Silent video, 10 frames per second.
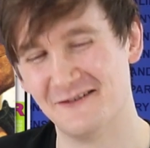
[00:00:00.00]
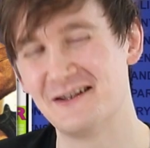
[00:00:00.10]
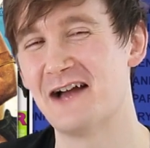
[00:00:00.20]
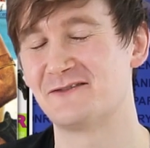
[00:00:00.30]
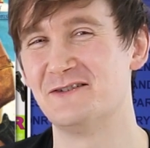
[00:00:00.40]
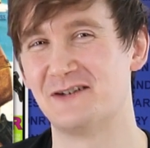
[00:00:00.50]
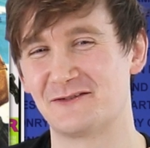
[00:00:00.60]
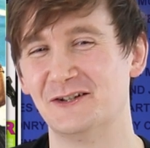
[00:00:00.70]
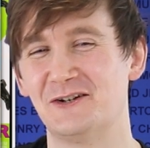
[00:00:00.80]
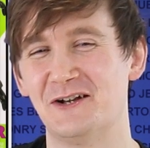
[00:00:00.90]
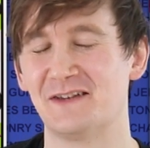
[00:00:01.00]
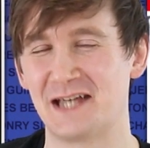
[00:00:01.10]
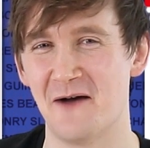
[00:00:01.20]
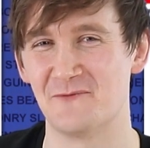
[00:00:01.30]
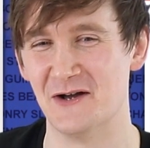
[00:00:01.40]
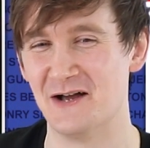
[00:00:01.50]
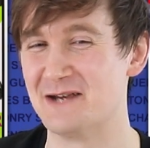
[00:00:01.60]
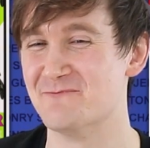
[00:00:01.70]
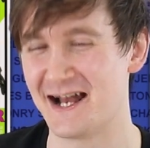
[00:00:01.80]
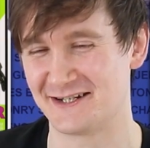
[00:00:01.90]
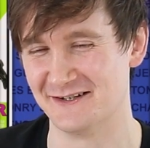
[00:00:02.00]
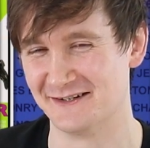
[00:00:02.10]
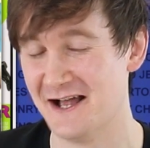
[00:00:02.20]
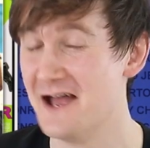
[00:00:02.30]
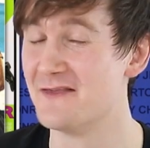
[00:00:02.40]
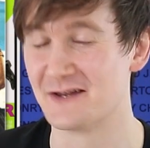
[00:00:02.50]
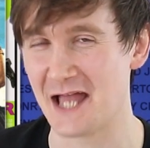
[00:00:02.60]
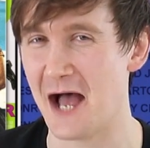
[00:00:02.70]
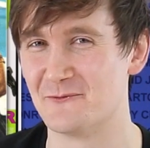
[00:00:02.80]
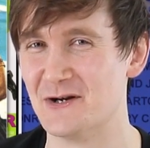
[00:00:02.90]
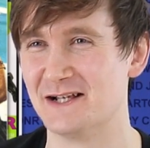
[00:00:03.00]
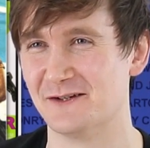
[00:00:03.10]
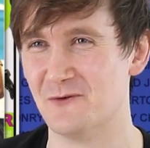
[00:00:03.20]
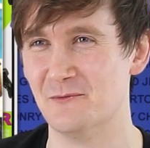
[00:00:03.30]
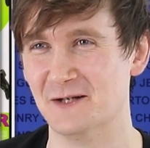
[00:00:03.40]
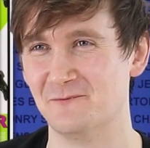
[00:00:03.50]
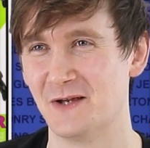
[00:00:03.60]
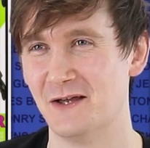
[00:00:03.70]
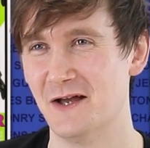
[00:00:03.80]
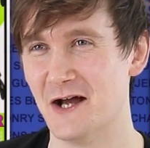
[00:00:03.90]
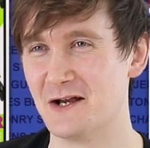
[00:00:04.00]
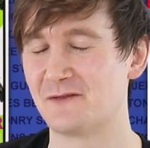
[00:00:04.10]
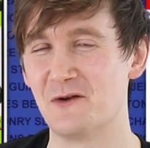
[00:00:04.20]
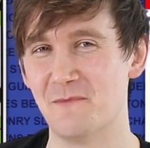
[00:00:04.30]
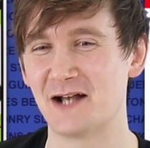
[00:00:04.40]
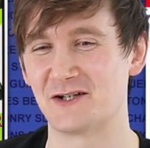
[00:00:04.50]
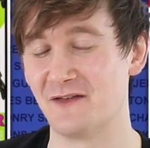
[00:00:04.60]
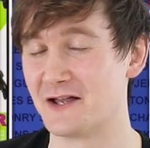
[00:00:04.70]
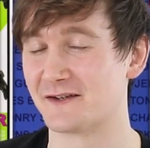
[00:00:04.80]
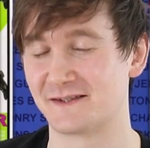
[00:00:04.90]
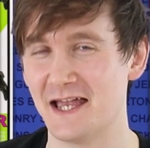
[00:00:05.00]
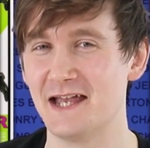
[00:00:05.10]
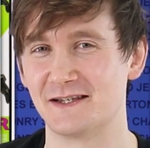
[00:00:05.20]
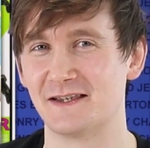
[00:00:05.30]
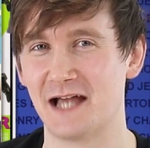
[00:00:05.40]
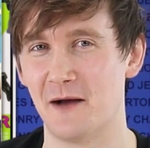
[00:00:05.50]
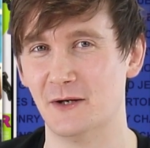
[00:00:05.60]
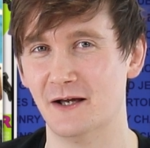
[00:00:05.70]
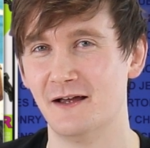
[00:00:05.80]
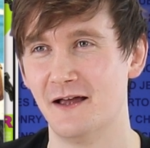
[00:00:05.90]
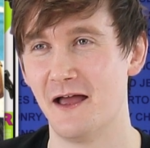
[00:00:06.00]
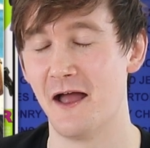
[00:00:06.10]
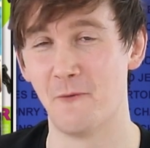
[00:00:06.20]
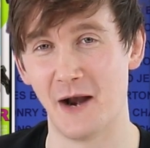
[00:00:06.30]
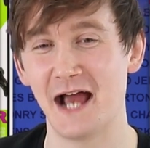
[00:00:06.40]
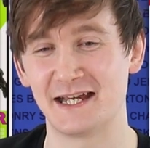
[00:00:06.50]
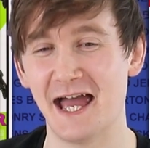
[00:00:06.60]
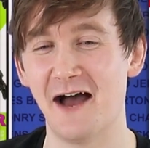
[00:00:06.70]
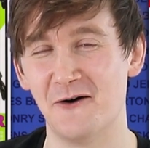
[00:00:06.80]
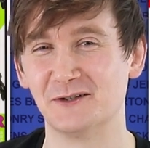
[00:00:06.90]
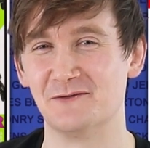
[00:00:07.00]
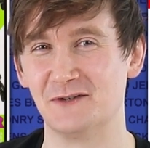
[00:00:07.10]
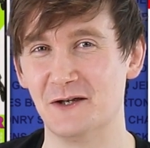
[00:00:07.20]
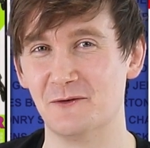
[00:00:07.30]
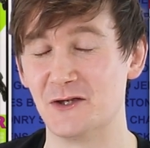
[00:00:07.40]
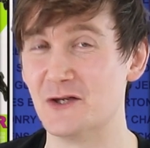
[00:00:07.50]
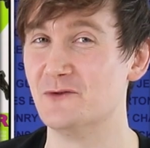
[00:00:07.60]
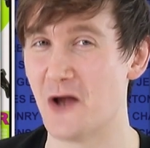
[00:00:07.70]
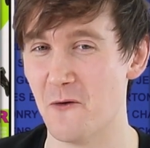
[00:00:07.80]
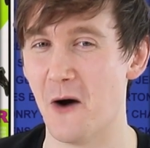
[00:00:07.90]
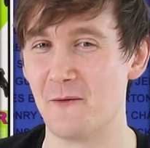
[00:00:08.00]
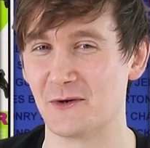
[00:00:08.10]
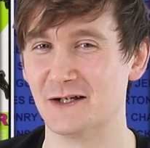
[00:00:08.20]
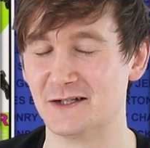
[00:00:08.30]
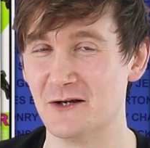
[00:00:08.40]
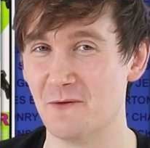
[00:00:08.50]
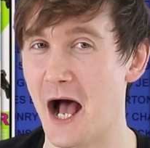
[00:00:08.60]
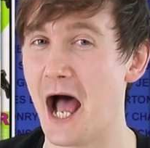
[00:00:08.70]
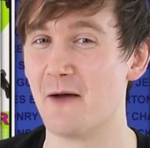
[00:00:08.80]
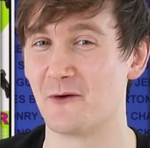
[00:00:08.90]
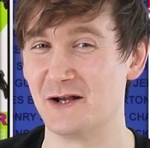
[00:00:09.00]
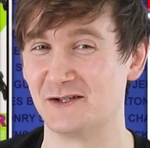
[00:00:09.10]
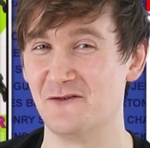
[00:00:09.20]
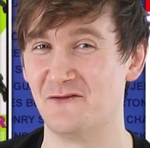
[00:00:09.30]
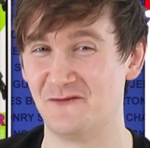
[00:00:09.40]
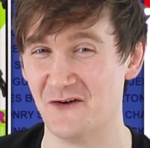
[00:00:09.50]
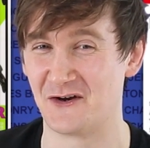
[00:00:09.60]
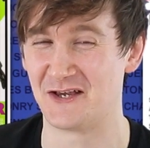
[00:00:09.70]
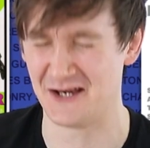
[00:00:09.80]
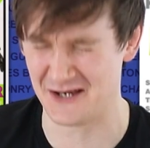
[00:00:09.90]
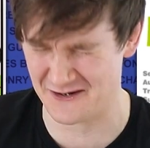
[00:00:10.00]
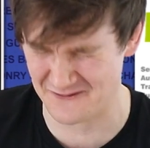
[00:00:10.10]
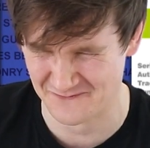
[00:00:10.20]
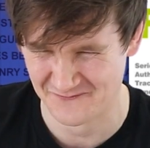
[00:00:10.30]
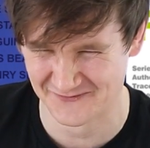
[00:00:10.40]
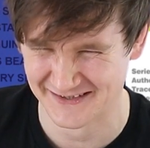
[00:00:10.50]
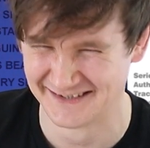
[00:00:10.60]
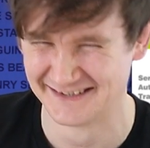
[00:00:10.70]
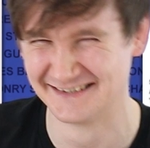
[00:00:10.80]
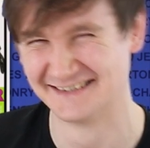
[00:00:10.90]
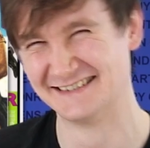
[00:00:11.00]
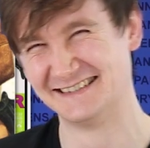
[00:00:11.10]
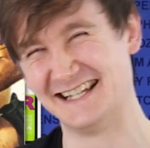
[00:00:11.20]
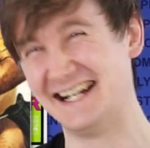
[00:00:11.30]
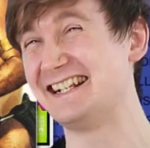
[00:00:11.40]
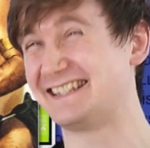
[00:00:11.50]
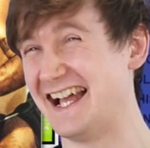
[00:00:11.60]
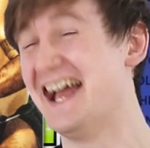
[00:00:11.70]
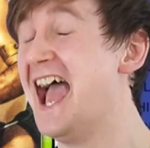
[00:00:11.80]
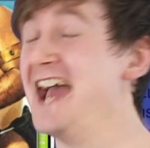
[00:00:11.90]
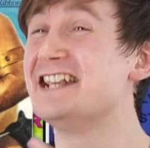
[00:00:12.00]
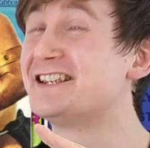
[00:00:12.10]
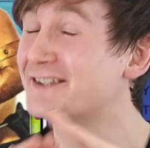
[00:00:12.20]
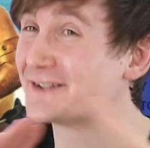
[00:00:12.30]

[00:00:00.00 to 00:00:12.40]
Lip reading: you have to do is you have to look at the camera and imagine the camera is a woman. And you have to imagine that you're saying to the camera, when I get hold of you, you know what I'm going to do. I am going to fuck you. And he's